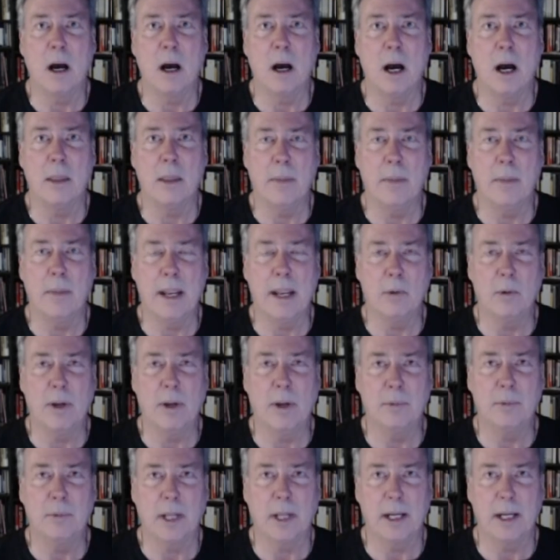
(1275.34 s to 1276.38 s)
on the main
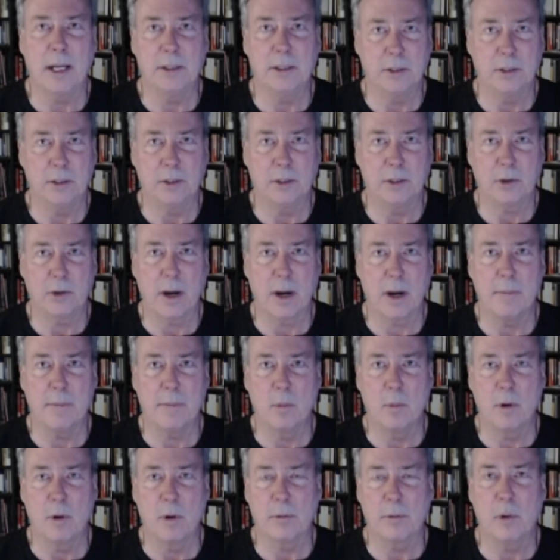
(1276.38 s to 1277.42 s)
website. I just subscribed to
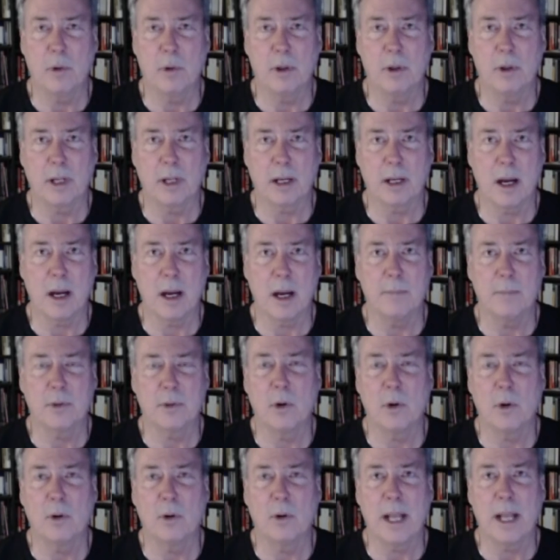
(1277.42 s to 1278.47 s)
morganport.com.
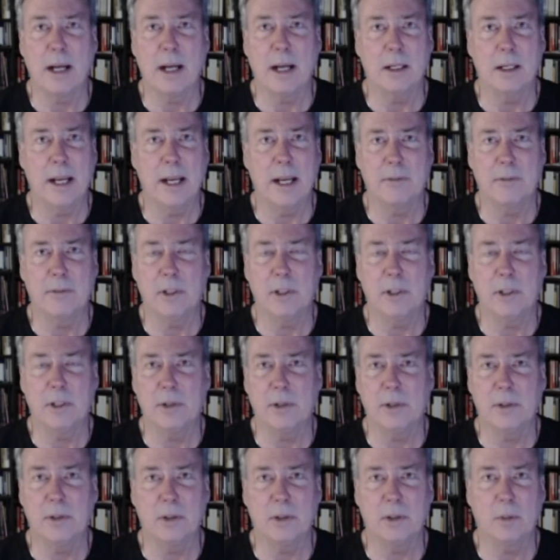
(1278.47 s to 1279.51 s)
Scroll down. You have two
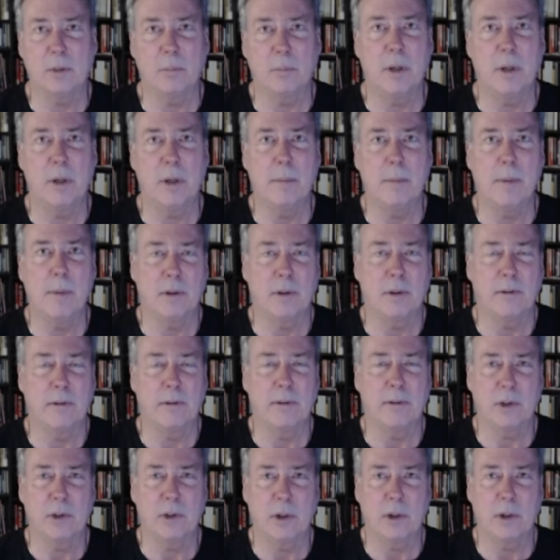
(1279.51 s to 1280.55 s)
choices, a premium
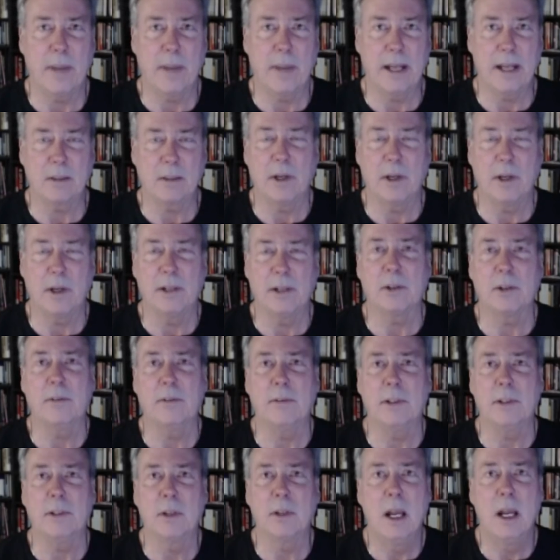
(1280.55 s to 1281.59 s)
service or a mastermind
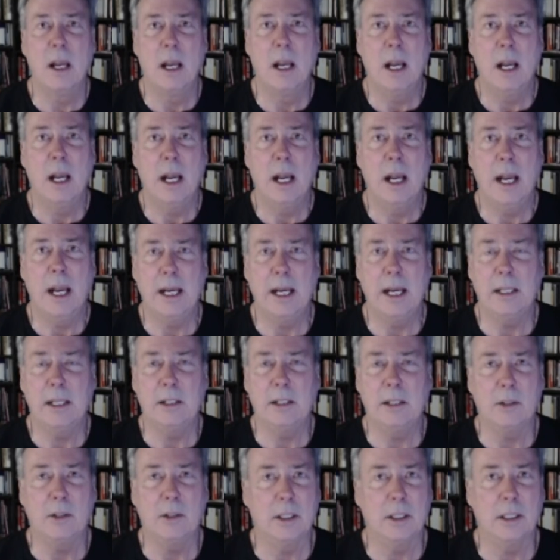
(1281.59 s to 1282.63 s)
service, and
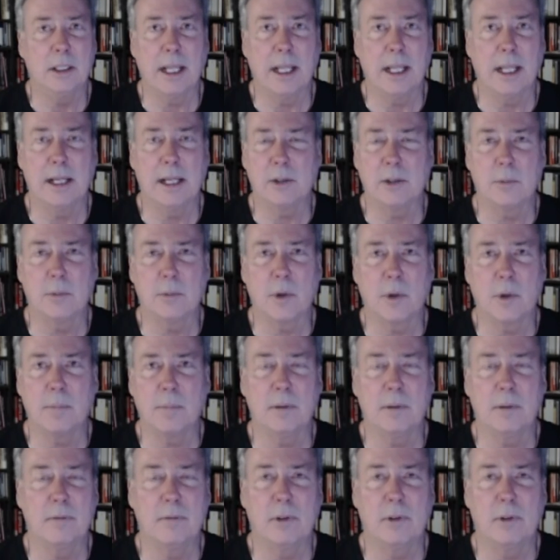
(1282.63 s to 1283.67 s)
you can get a
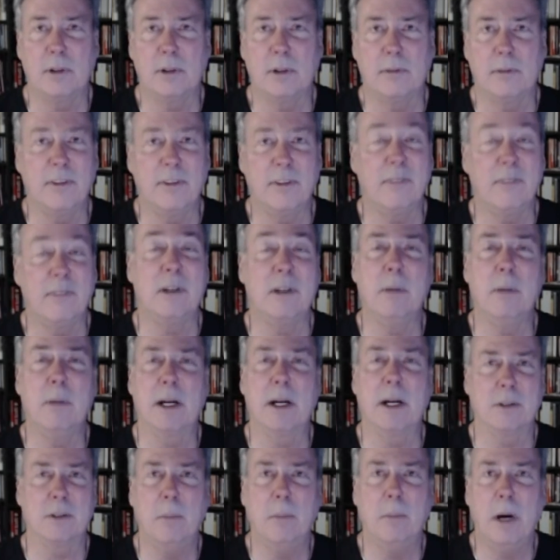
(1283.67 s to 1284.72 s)
subscription for
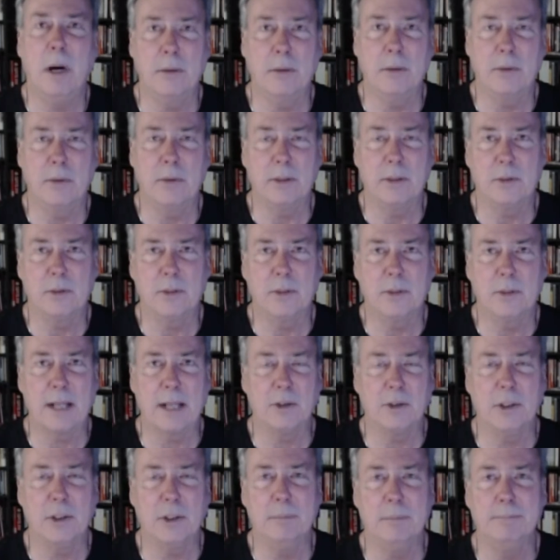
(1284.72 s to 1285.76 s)
$50 a month. It's that
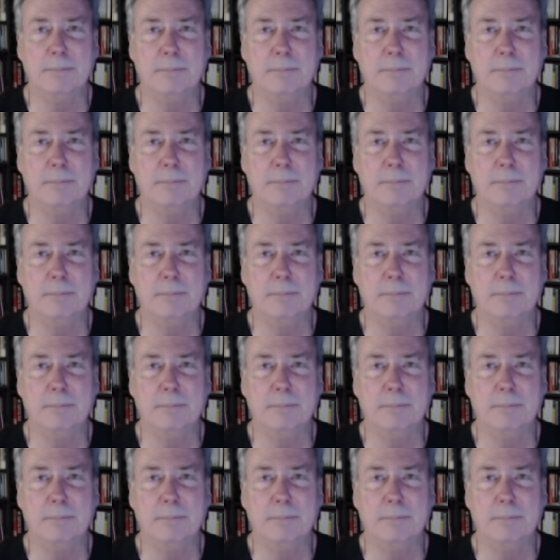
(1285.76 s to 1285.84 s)
cheap.